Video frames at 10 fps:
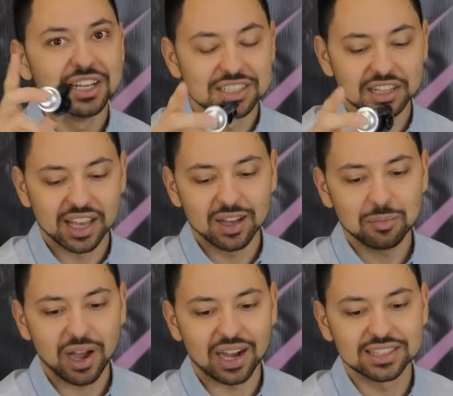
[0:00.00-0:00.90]
To
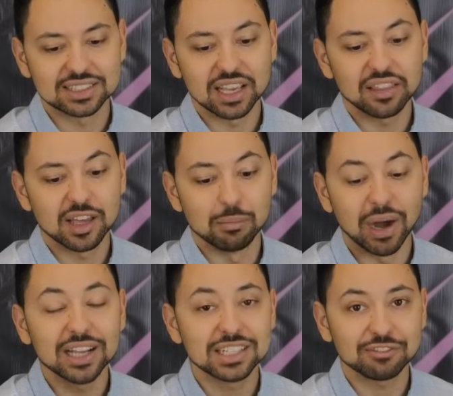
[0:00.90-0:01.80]
them, I say that
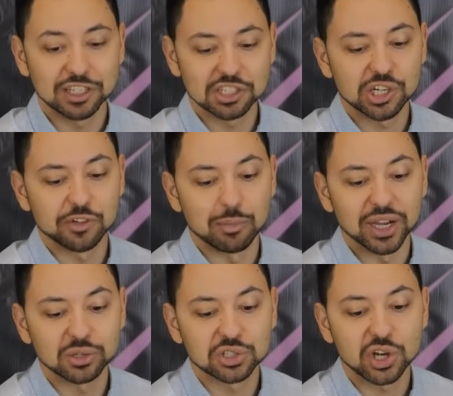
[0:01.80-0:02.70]
my definition of a
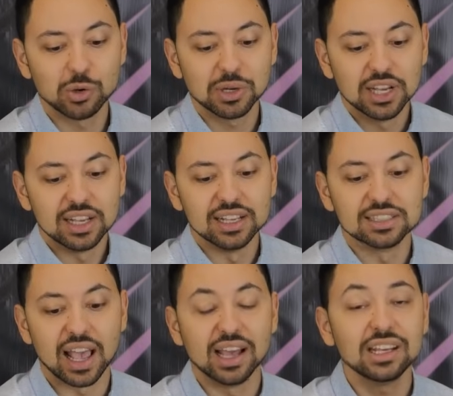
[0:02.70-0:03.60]
microscope
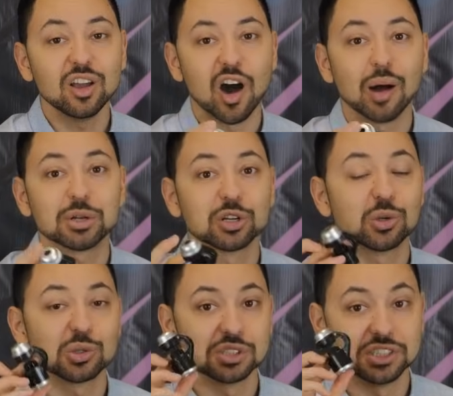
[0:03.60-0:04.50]
is any
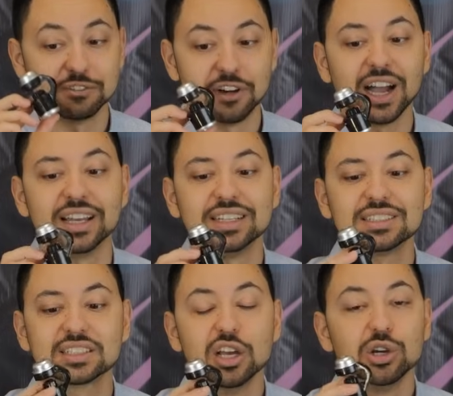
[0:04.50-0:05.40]
optical device